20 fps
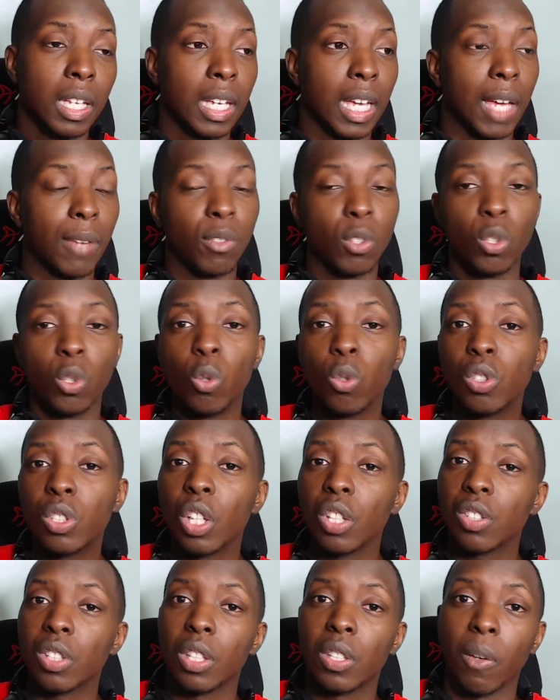If you use
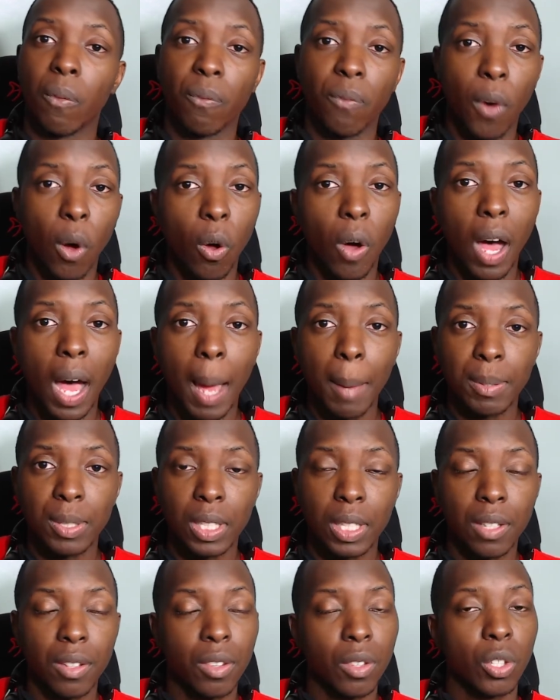just the default
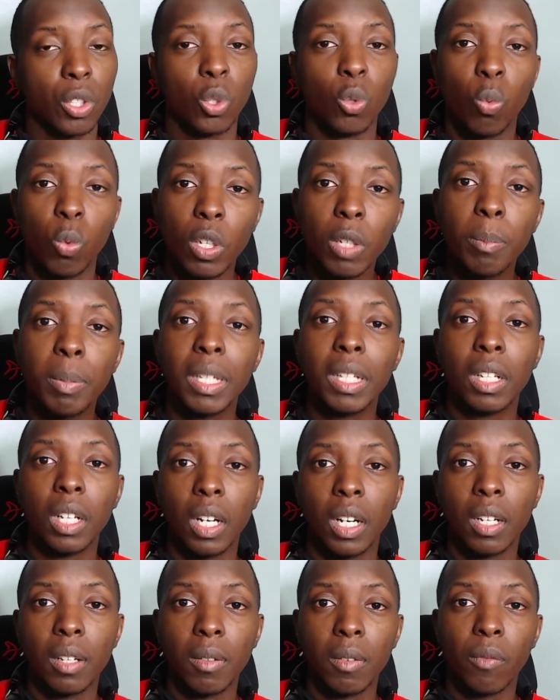options, you would be
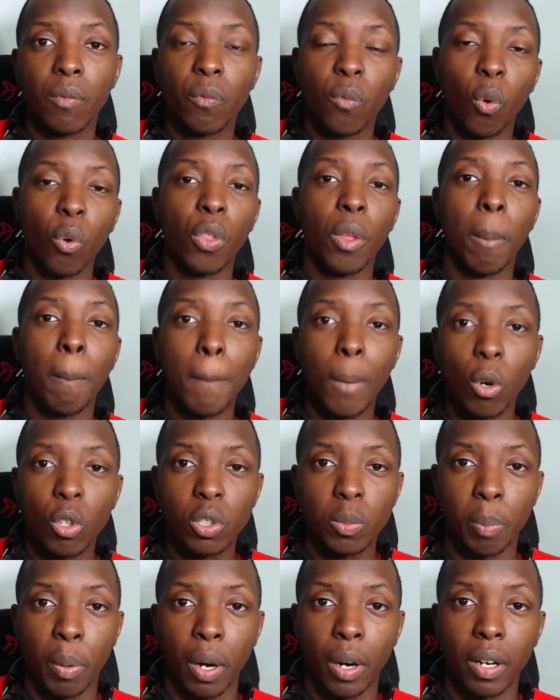good for the
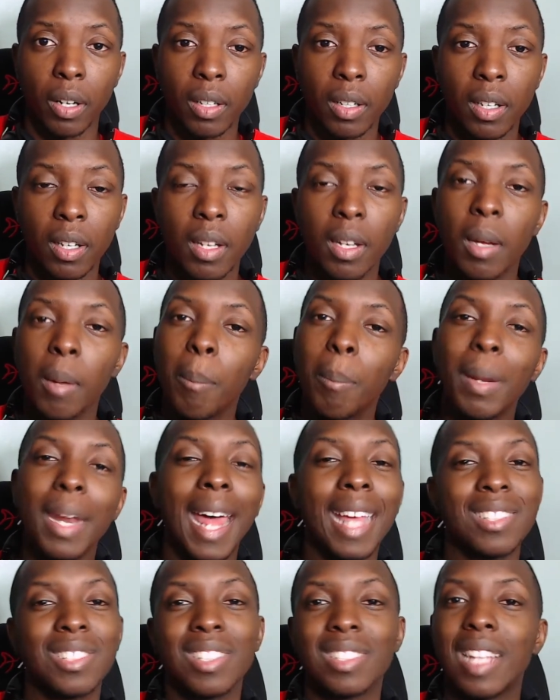most part. But
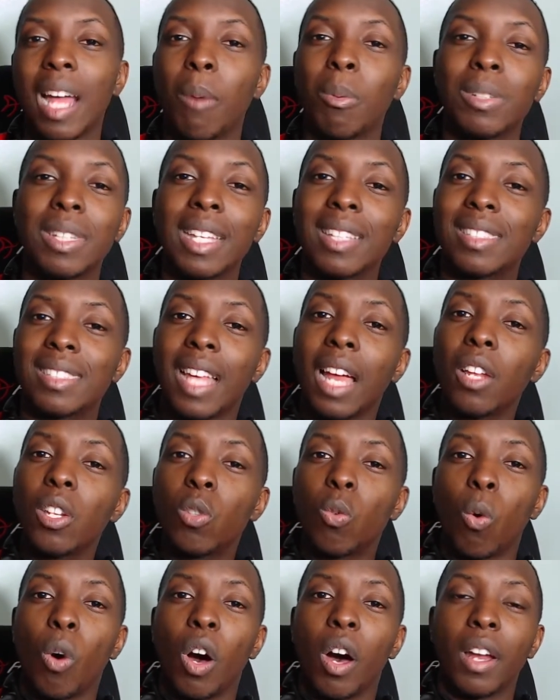that's just not what they sell
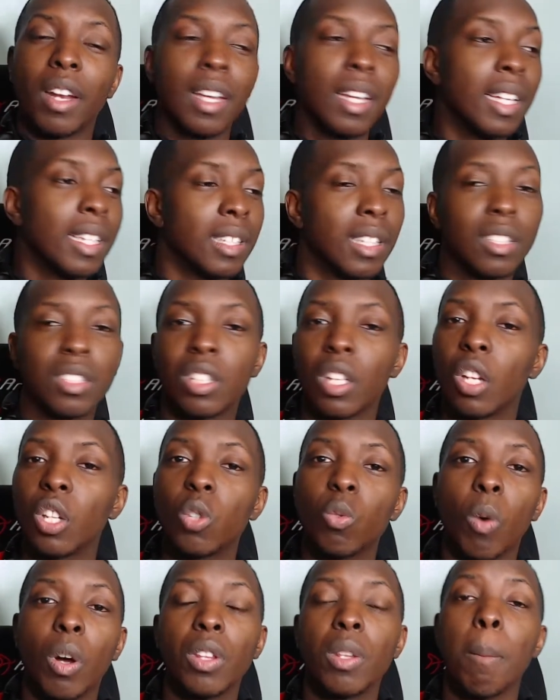you on. They sell
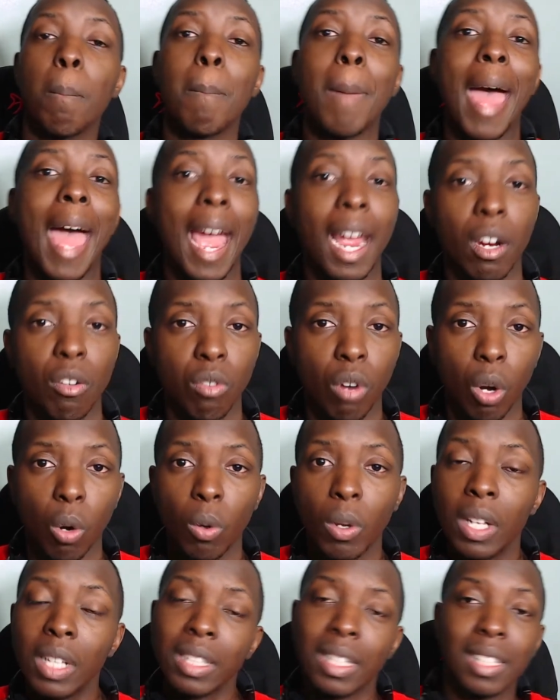you on the macro.
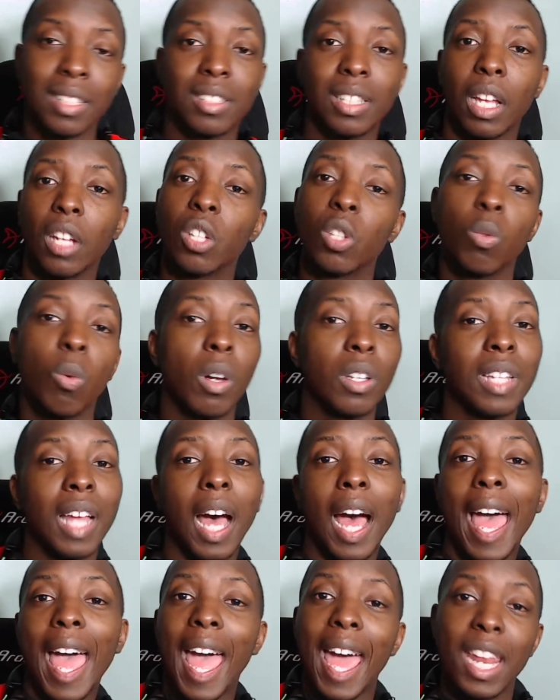They sell you on the
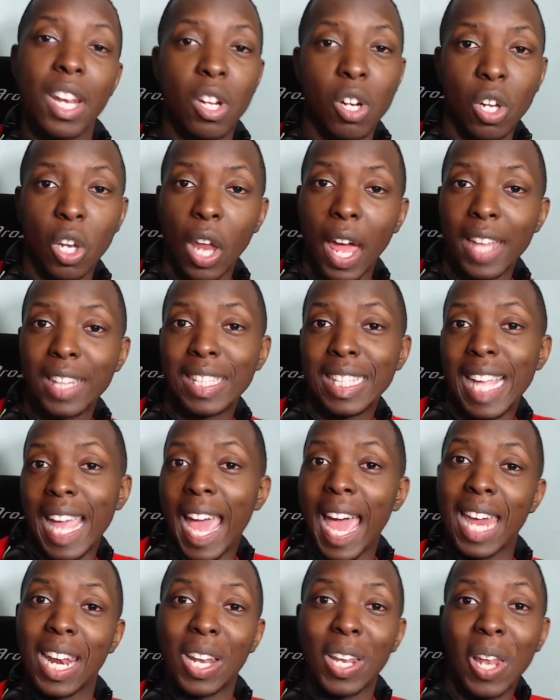
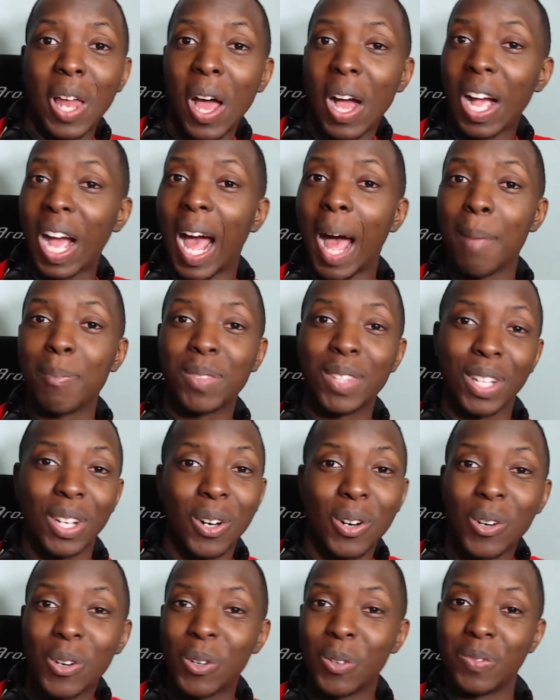analog,
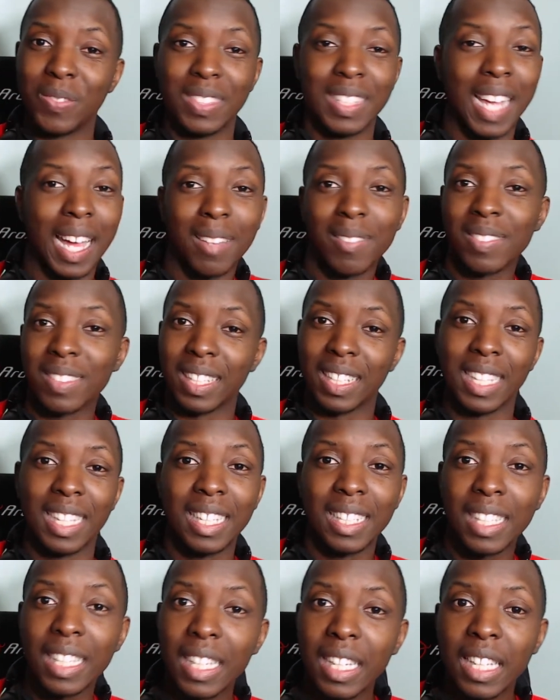optical,
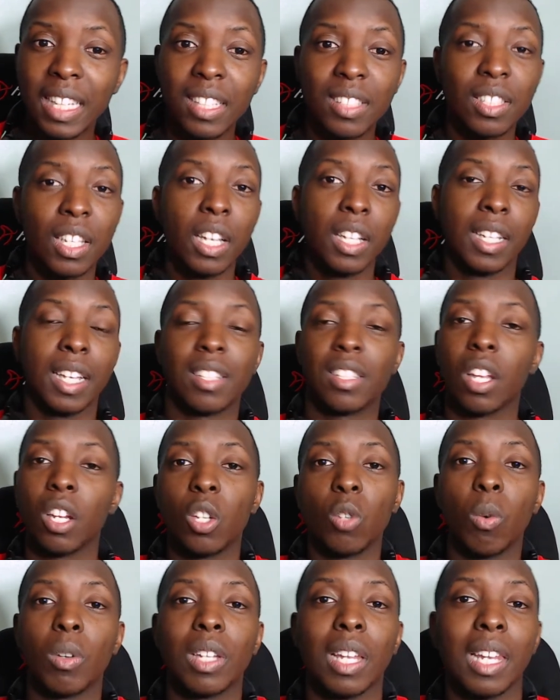they sell you on the